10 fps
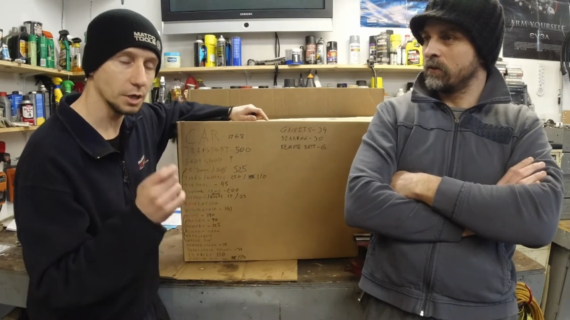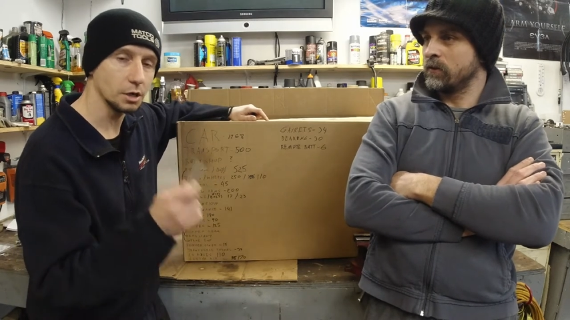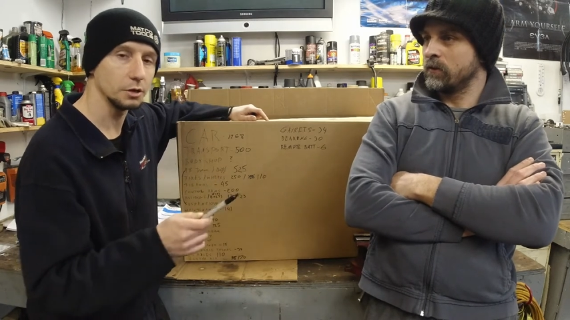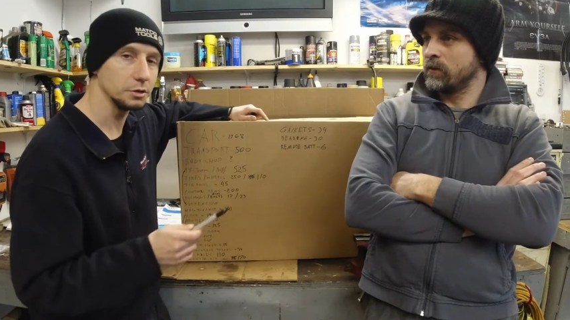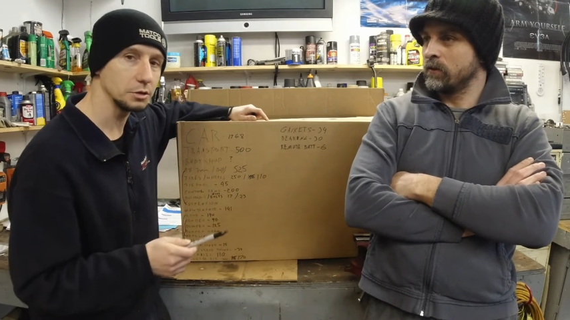Speaker 1: the
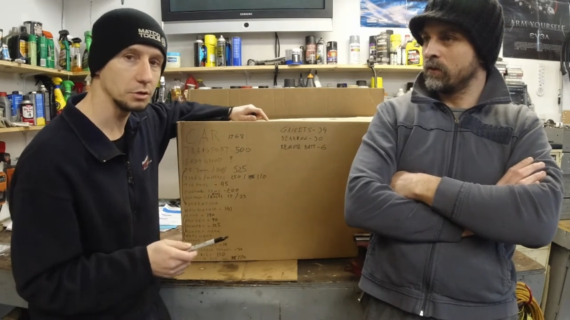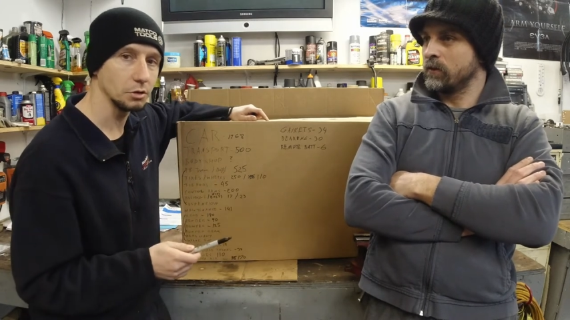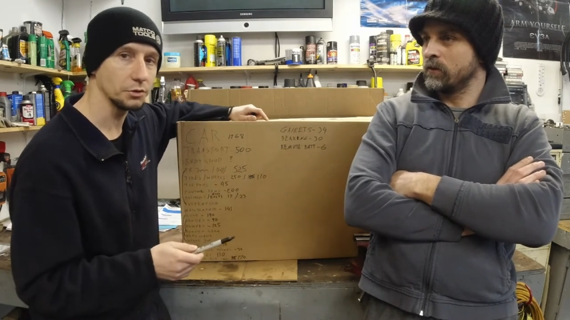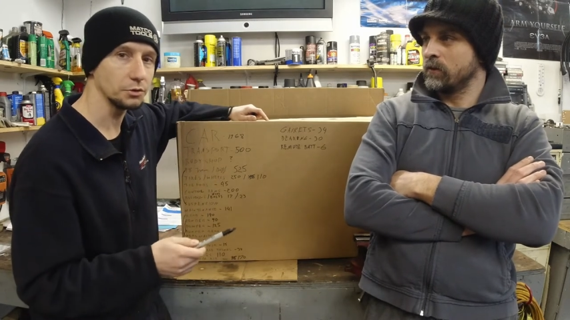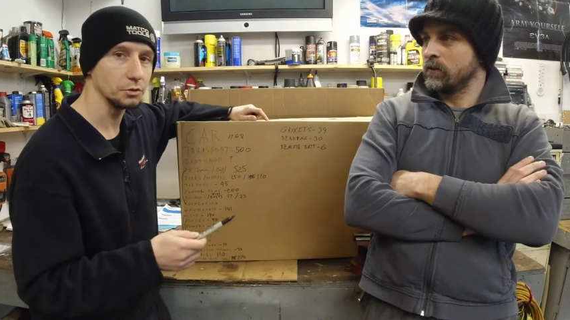car needs to
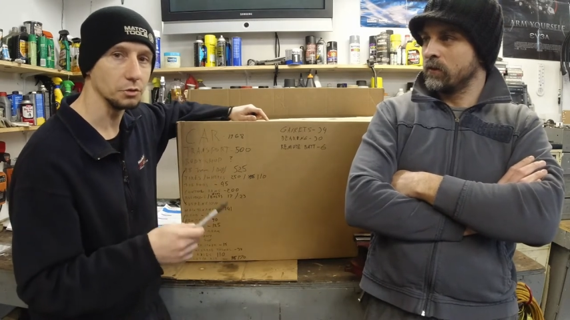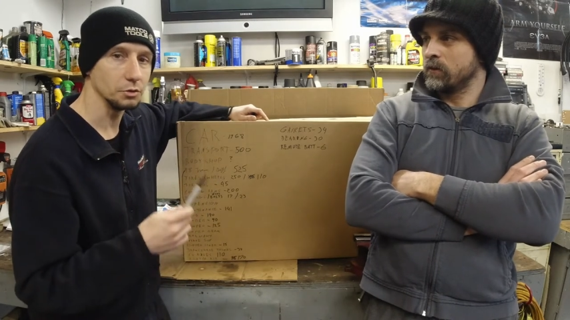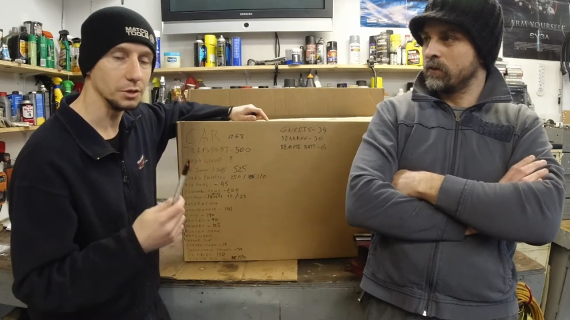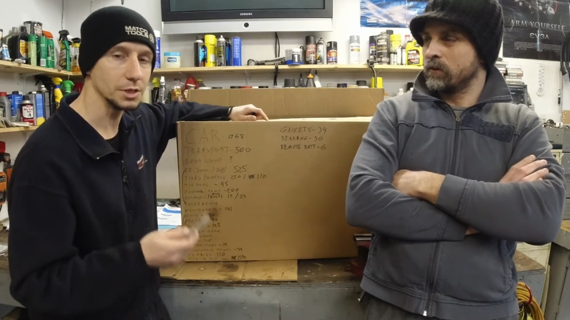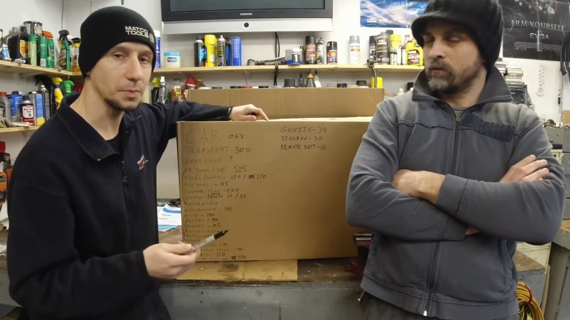go
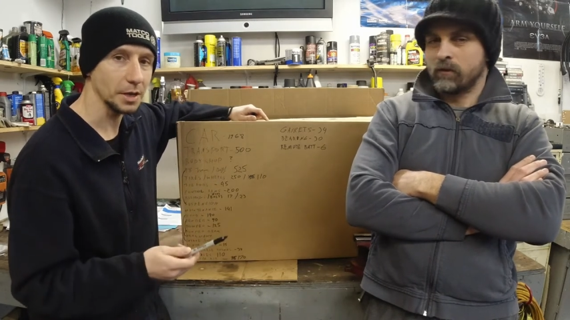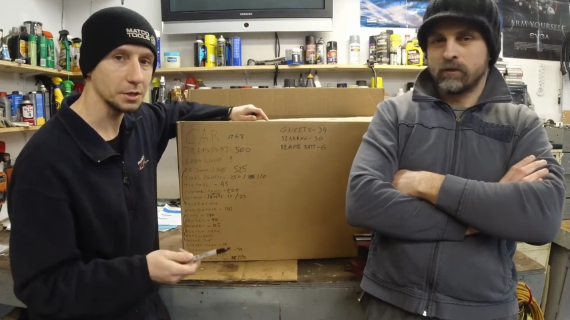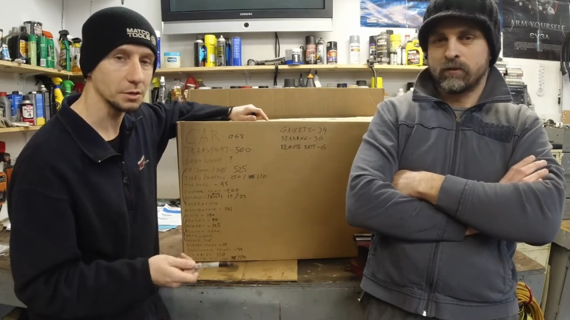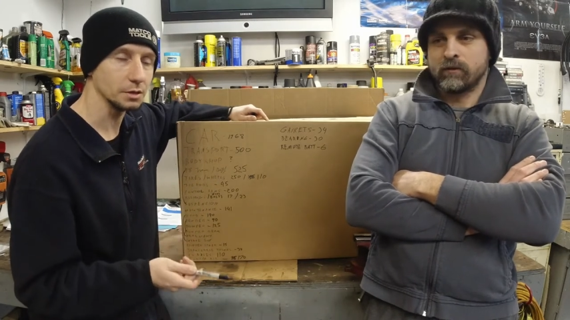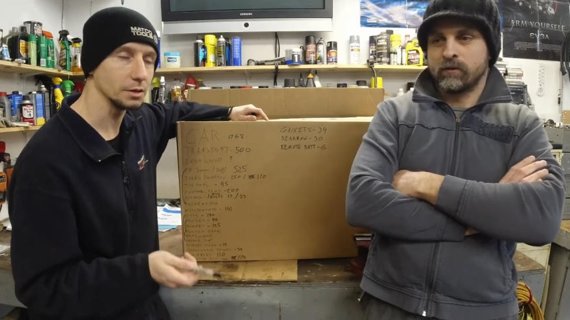through
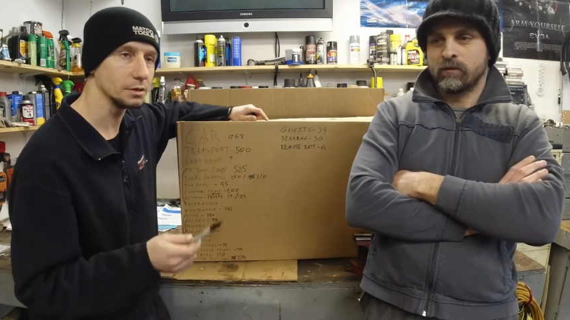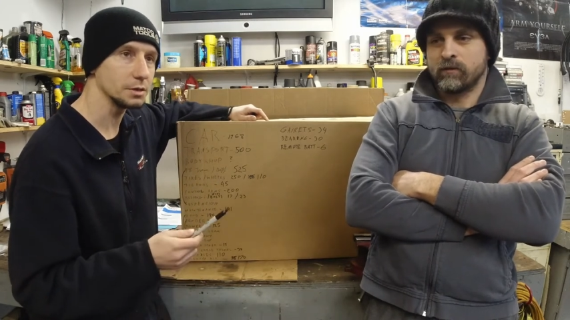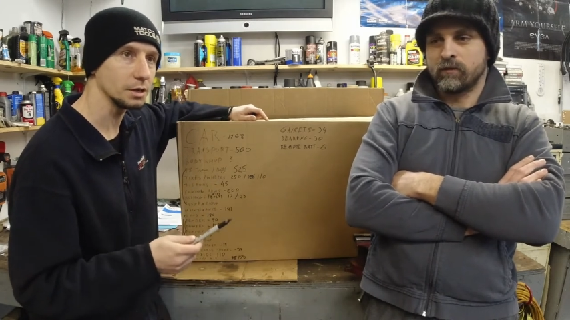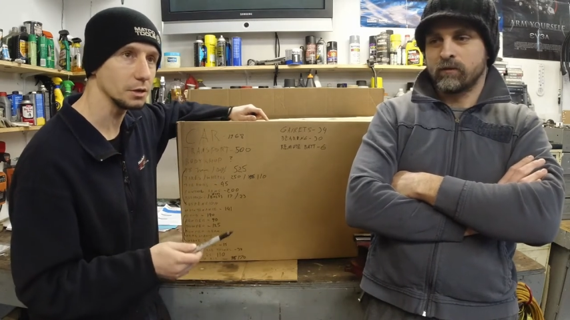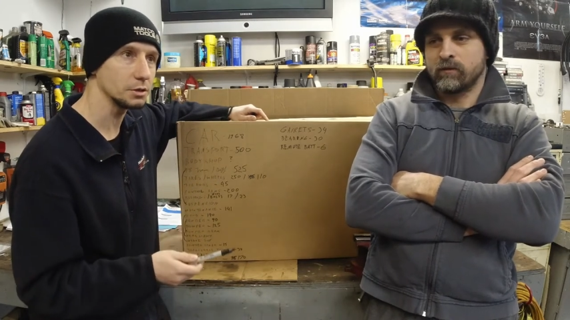inspection and
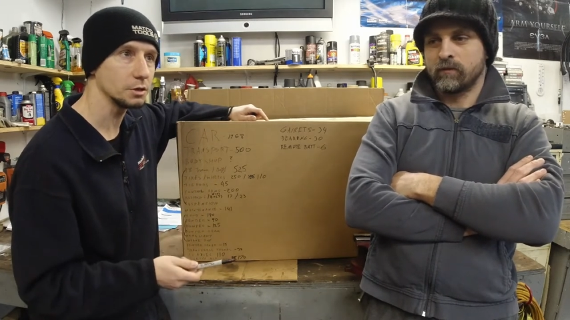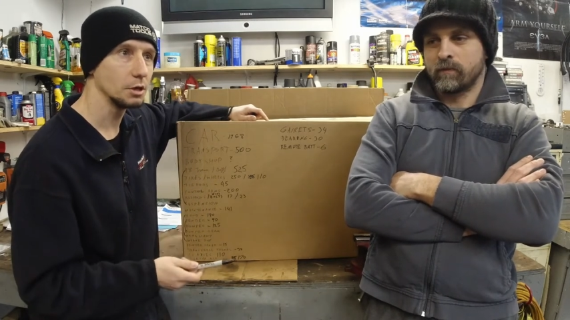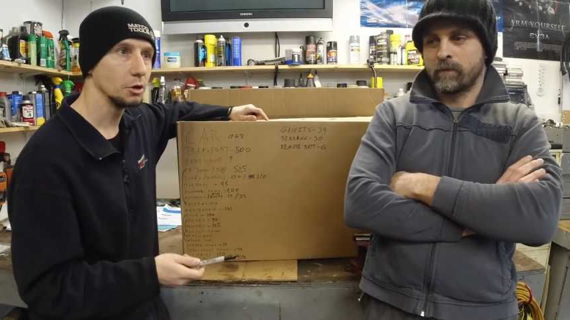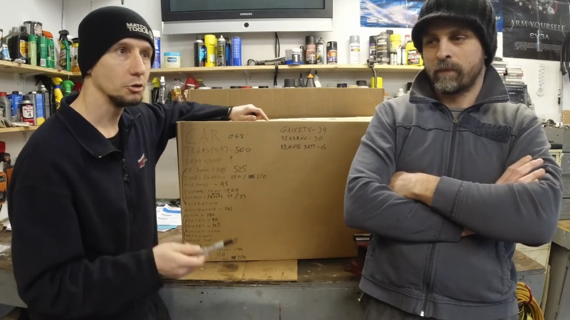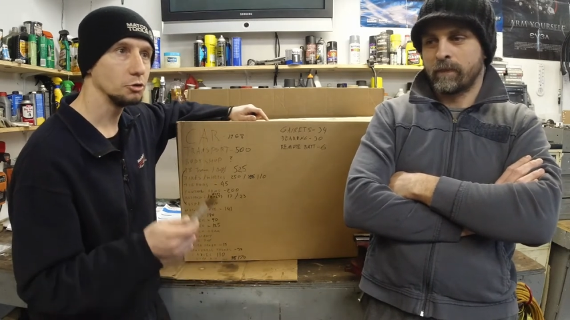such
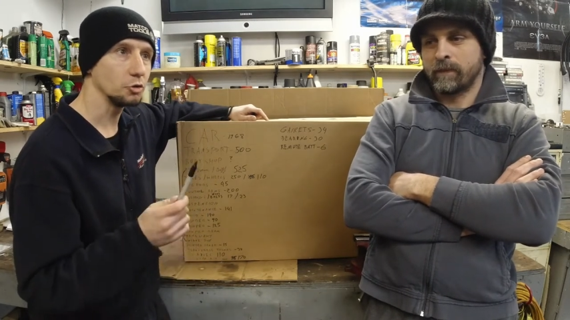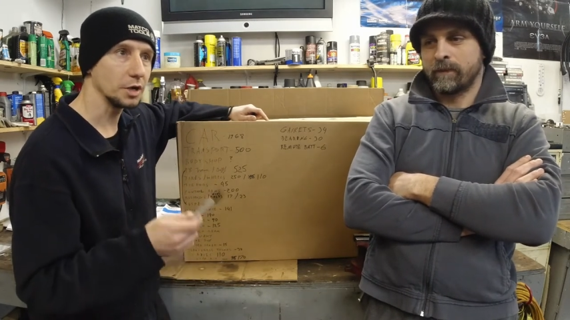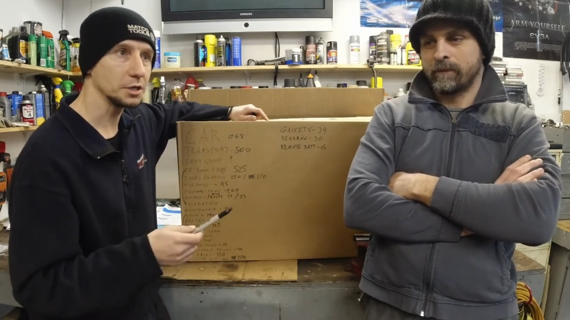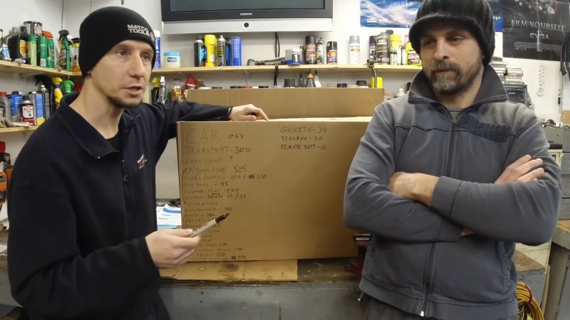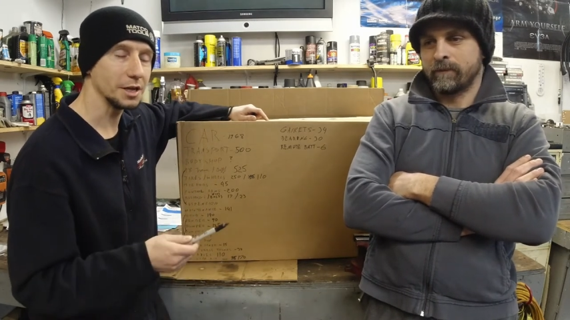to
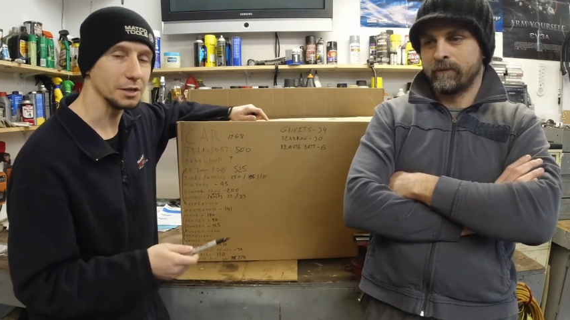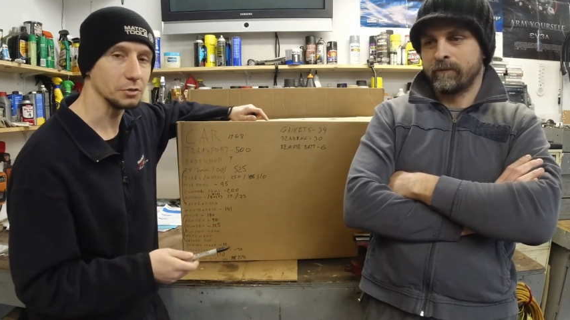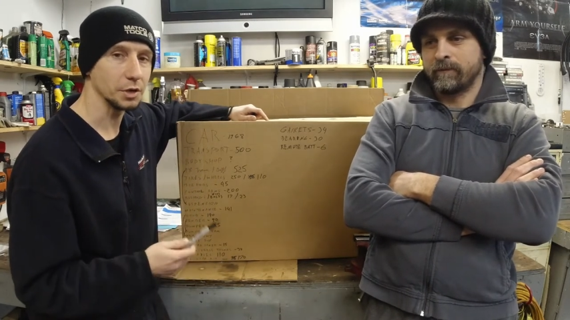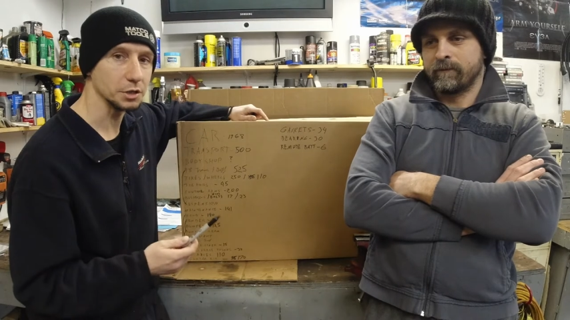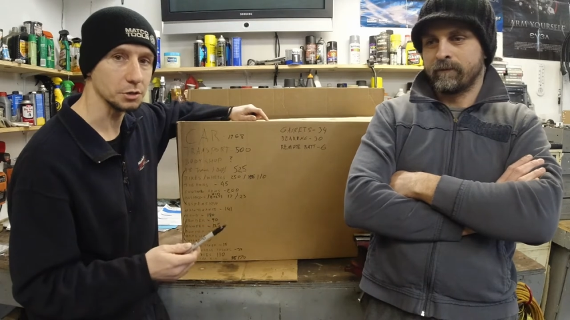actually get
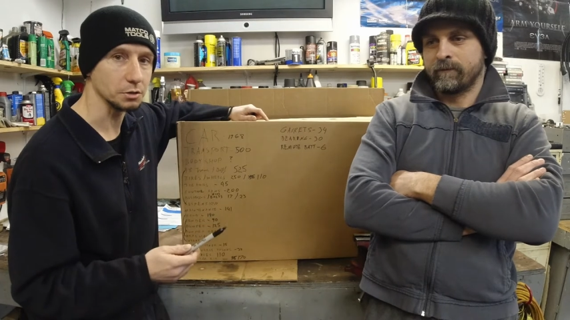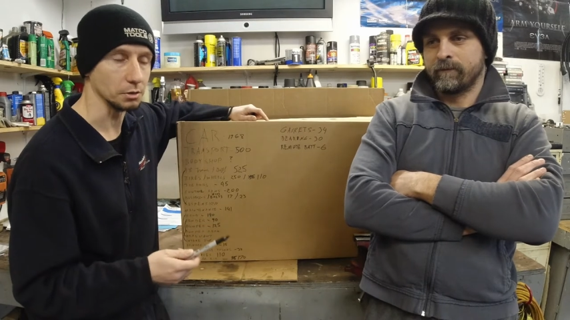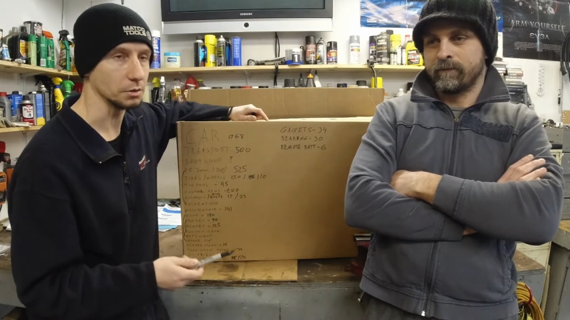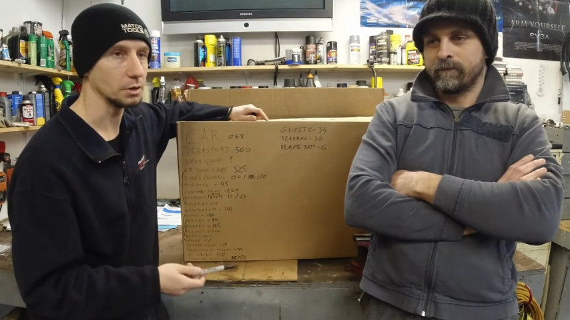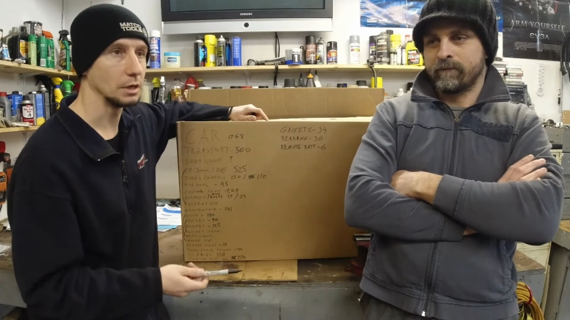it
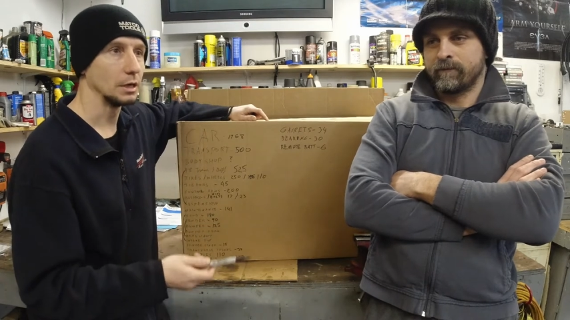registered.